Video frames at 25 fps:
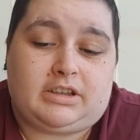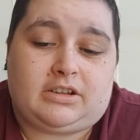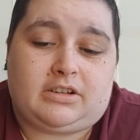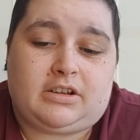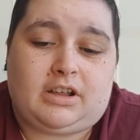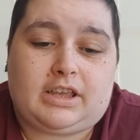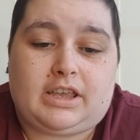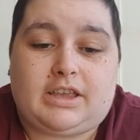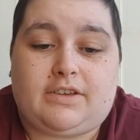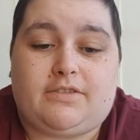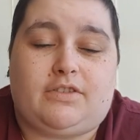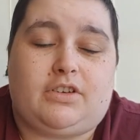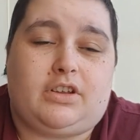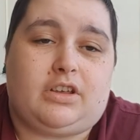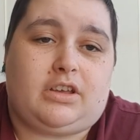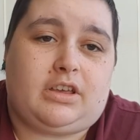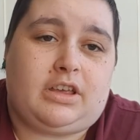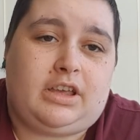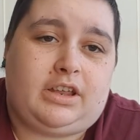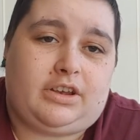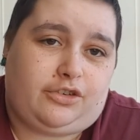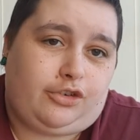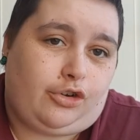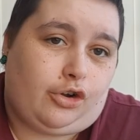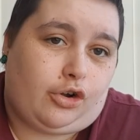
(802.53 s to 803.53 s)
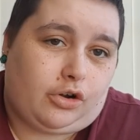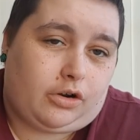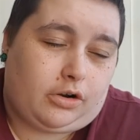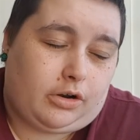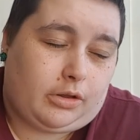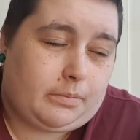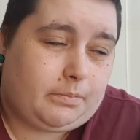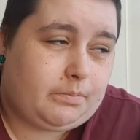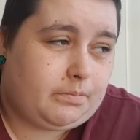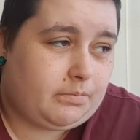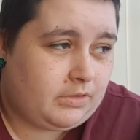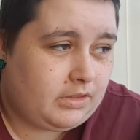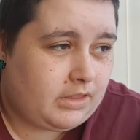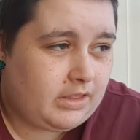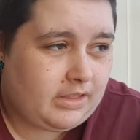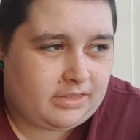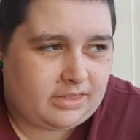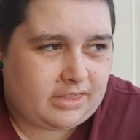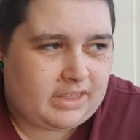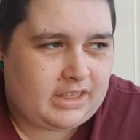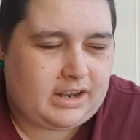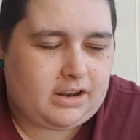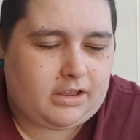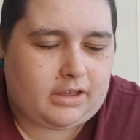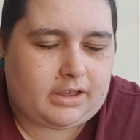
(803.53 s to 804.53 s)
It's like giving a kid chocolate.
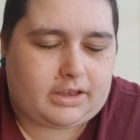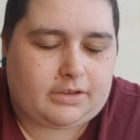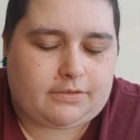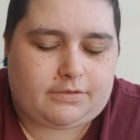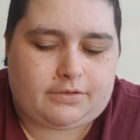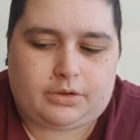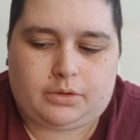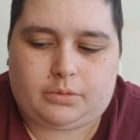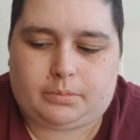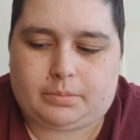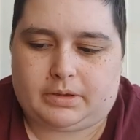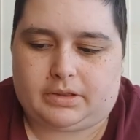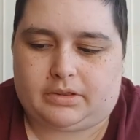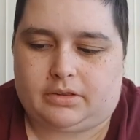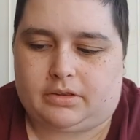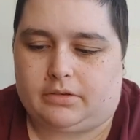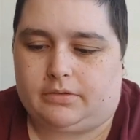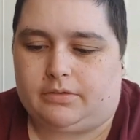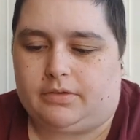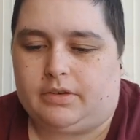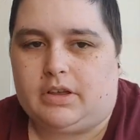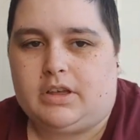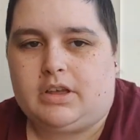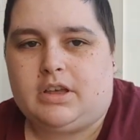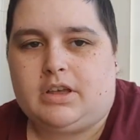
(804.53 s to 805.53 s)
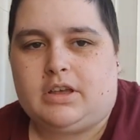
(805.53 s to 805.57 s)
They like a few bits of